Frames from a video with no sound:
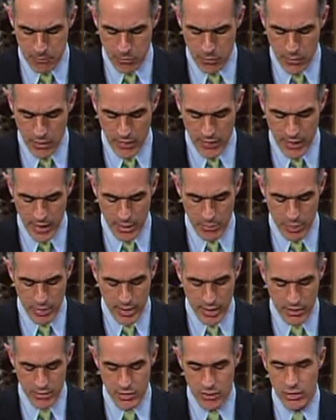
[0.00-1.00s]
that I'm
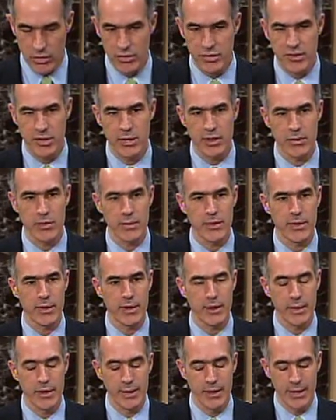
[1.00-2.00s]
proud to host here in the
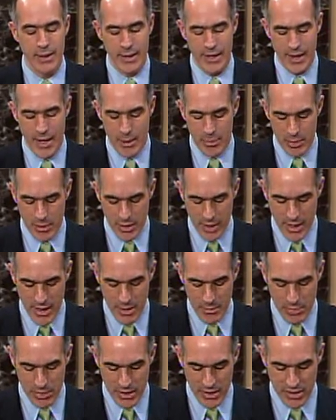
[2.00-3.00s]
Capitol
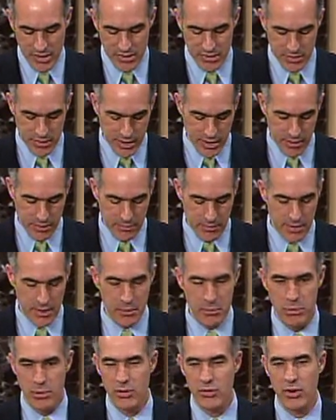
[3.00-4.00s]
complex, in
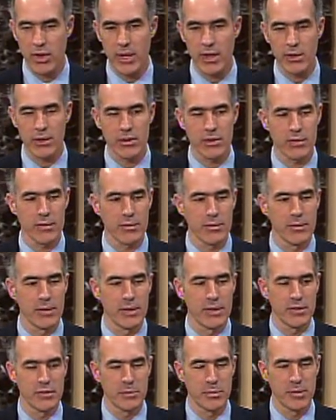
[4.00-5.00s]
particular,
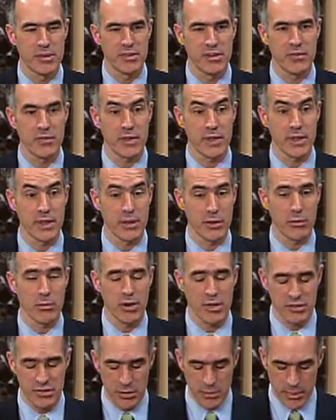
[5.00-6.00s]
specifically in the
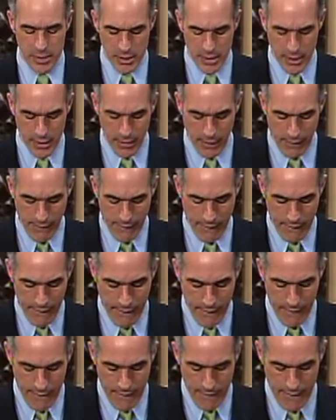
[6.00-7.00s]
Russell Building.
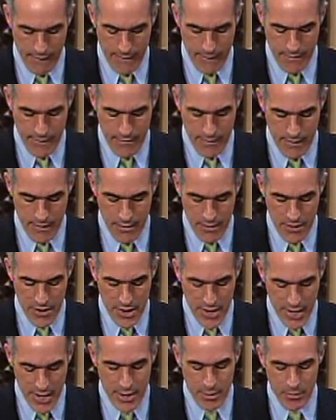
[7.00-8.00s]
The
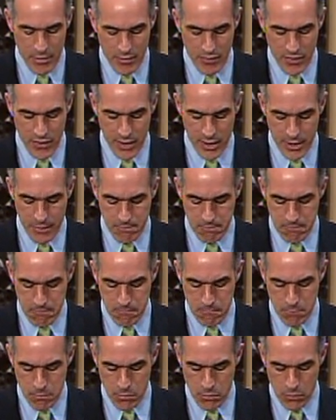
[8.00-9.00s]
name of the
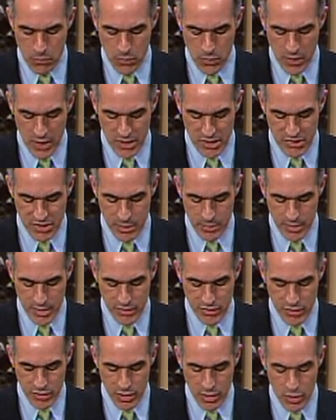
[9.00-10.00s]
exhibit
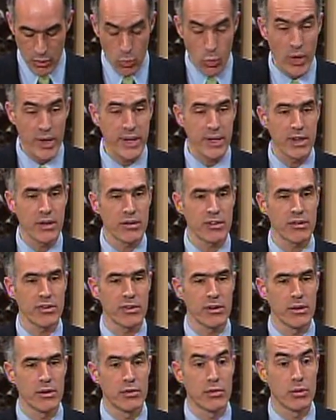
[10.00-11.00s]
is called Witness
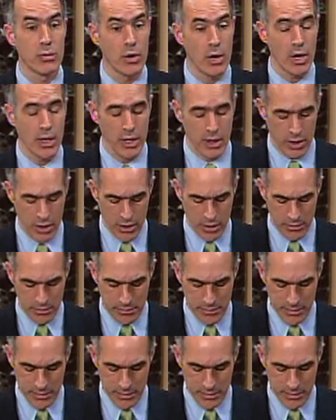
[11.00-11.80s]
to Hunger.